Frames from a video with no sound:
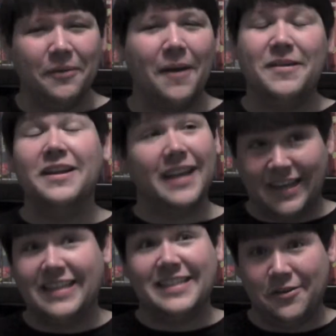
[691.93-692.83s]
I mean,
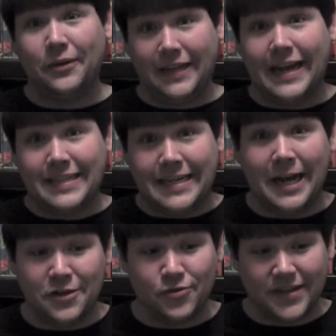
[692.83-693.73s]
it's the early
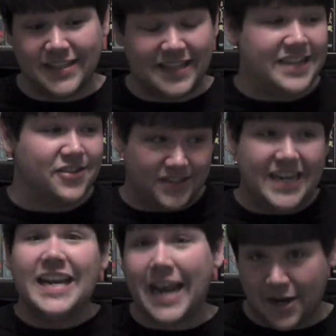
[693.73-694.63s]
1900s, and these are
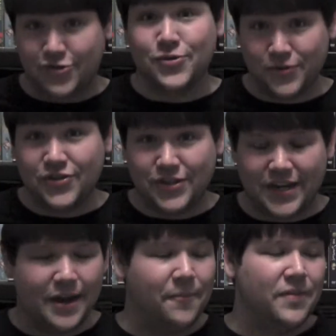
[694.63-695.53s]
teenagers,
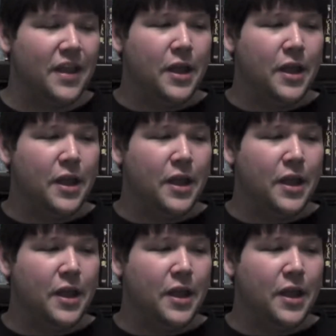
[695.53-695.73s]
you know.